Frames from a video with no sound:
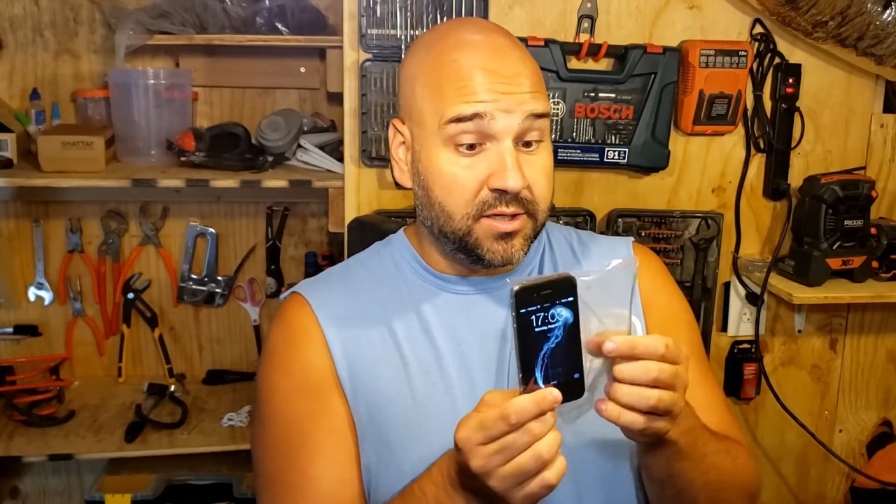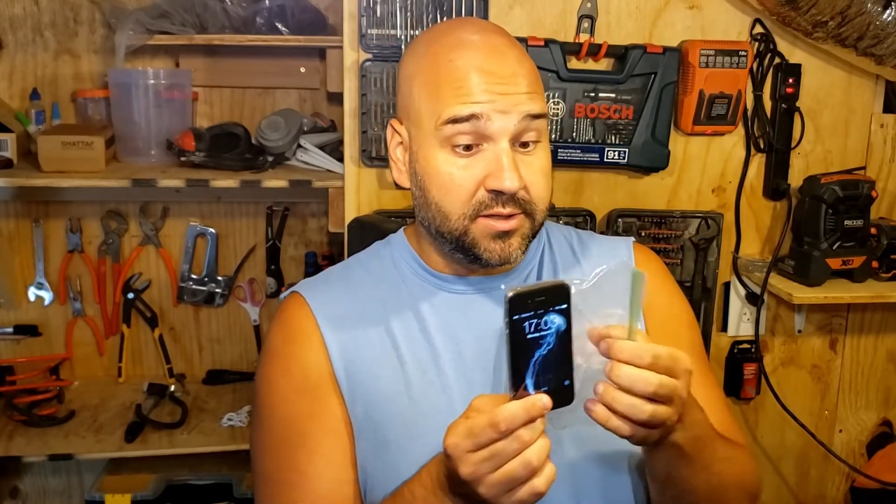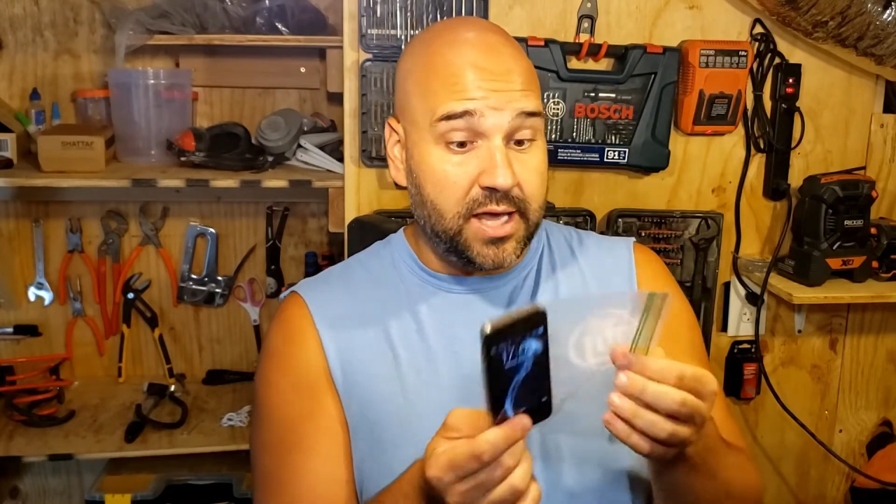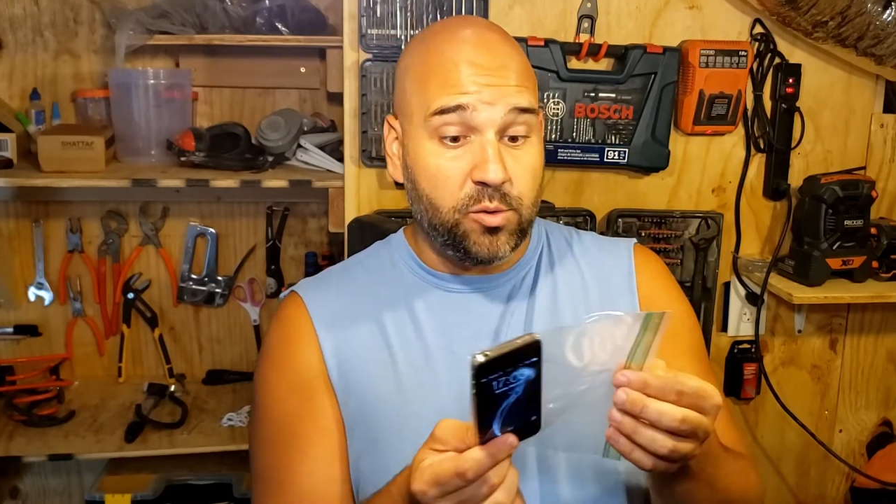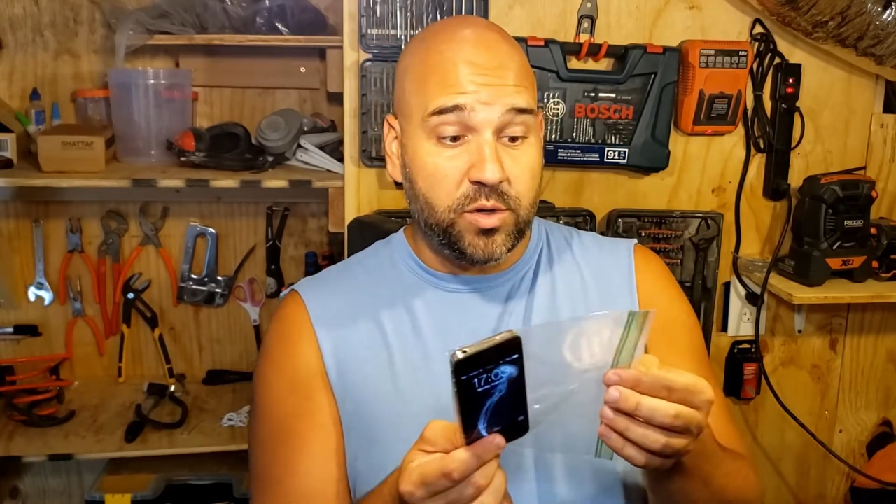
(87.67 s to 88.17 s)

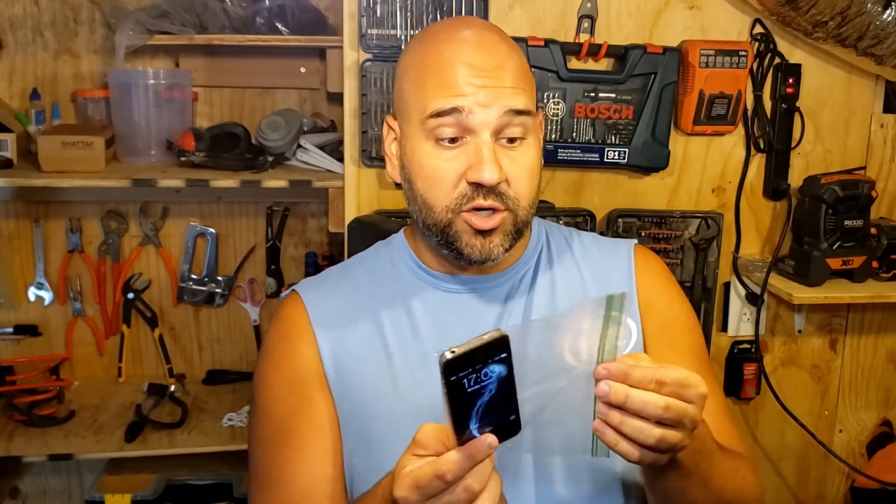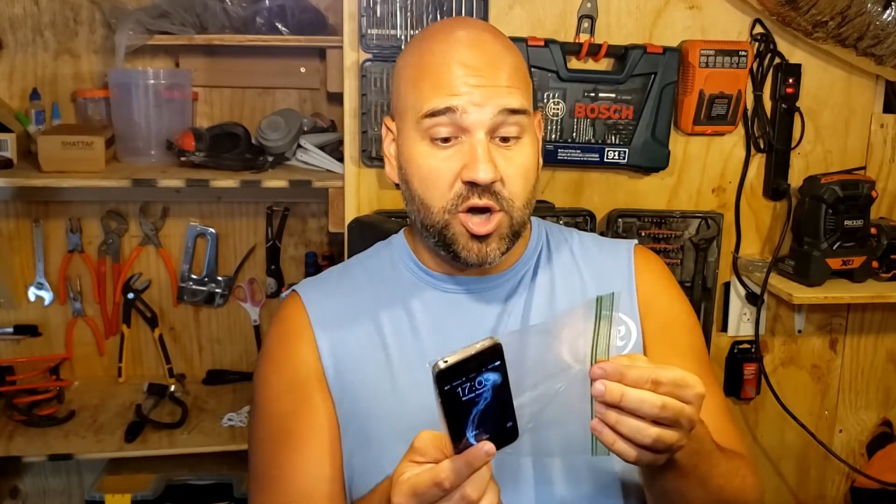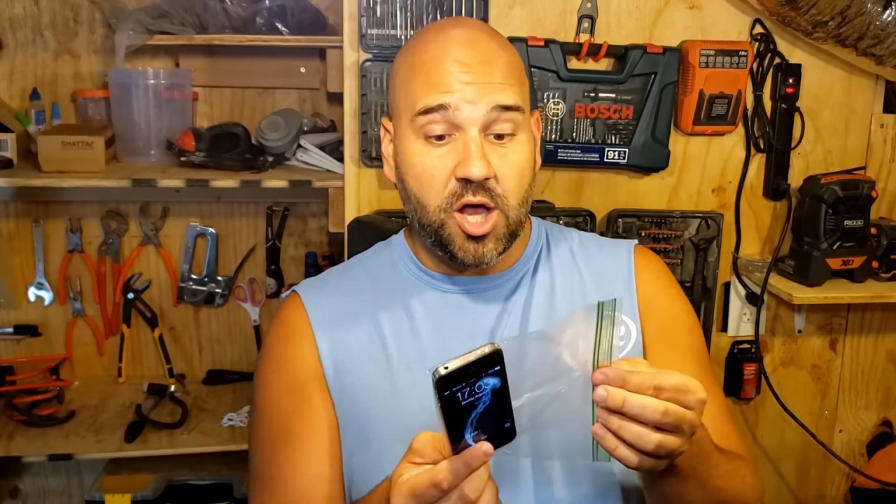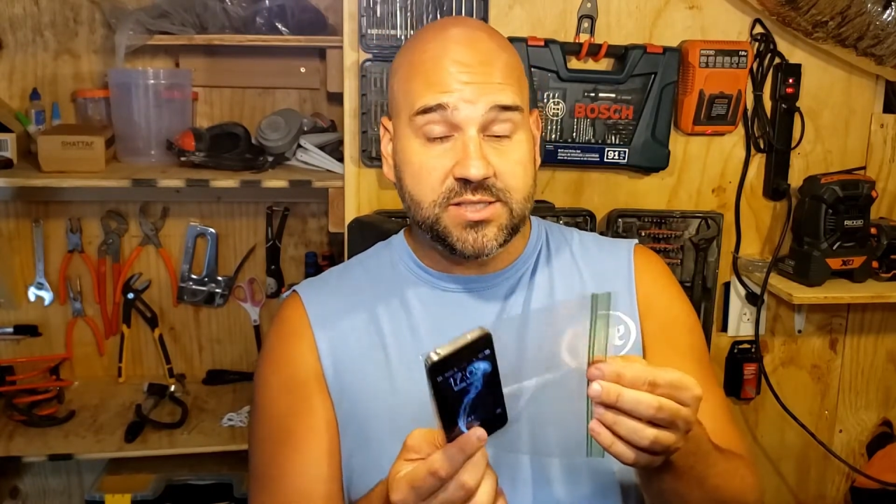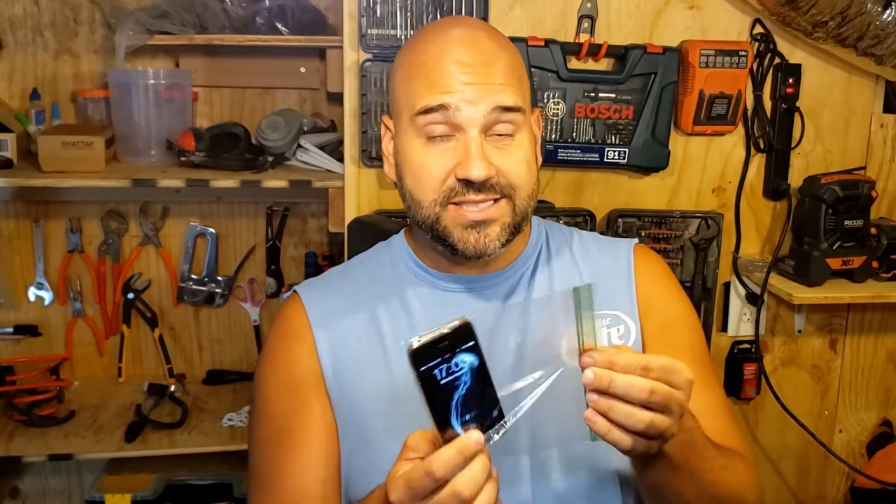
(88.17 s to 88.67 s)
Then when you're
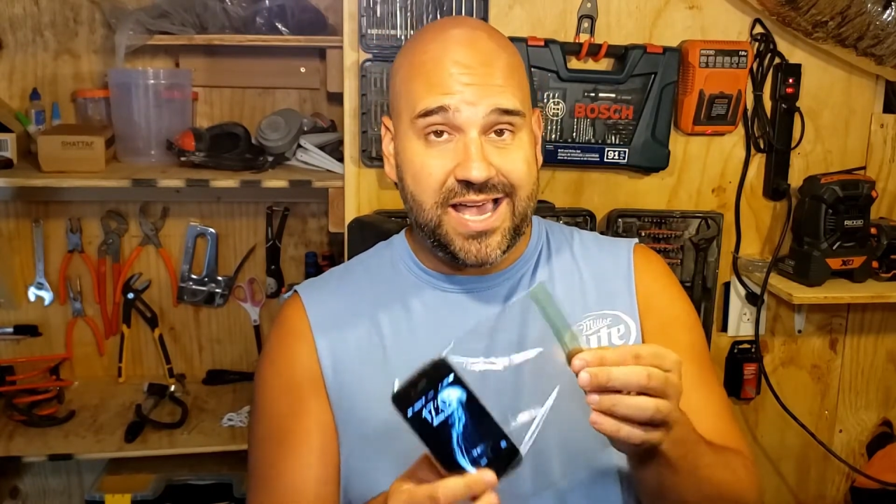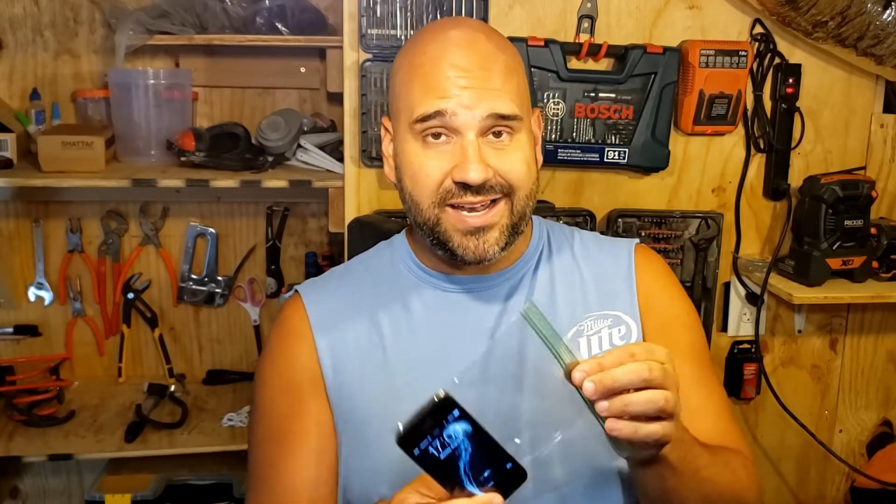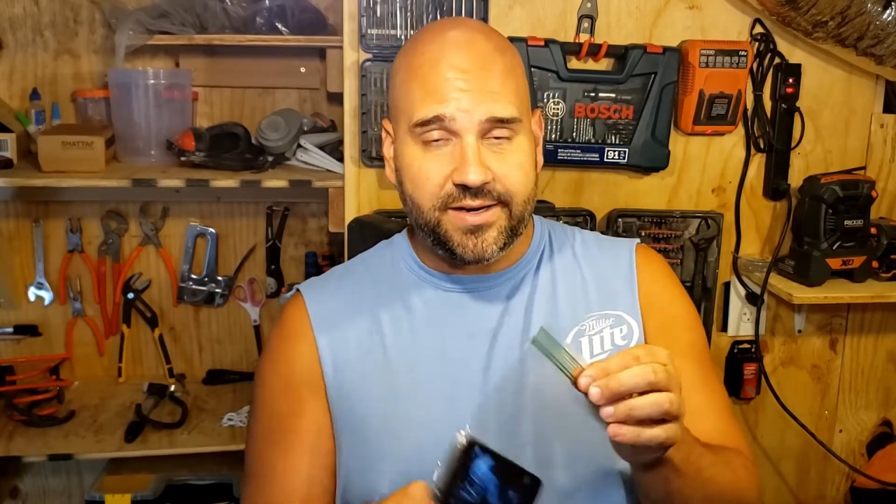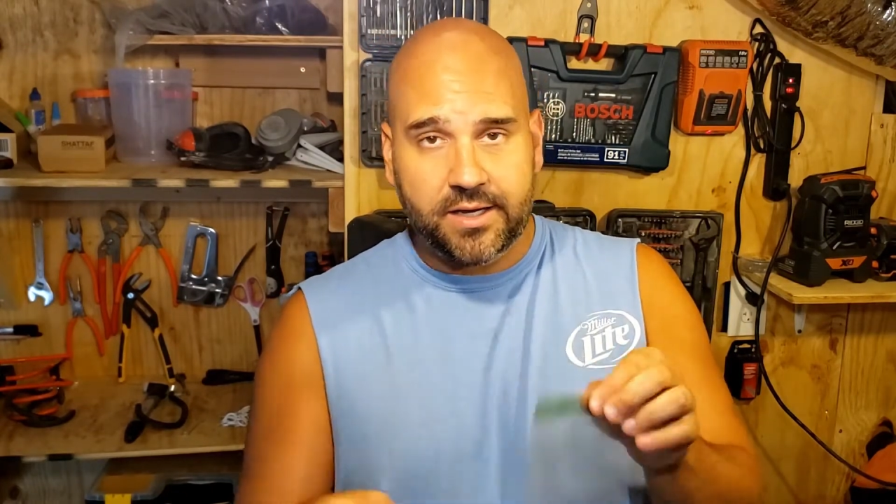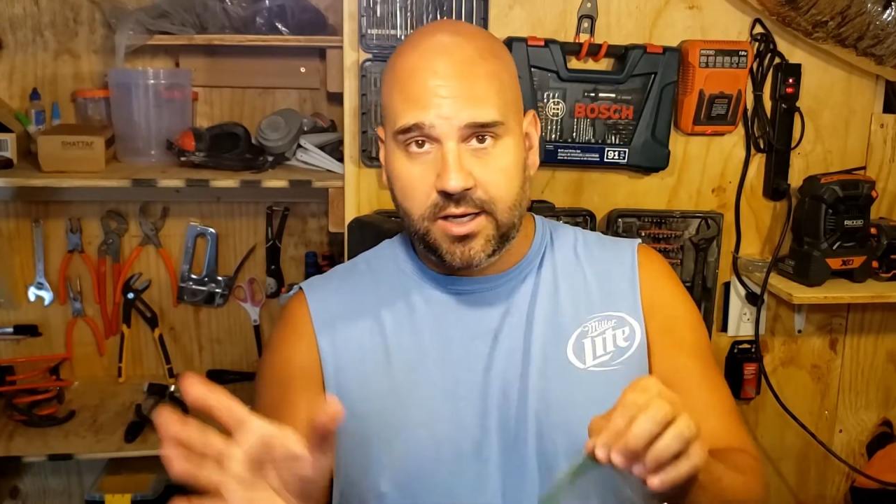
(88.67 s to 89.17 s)
all set,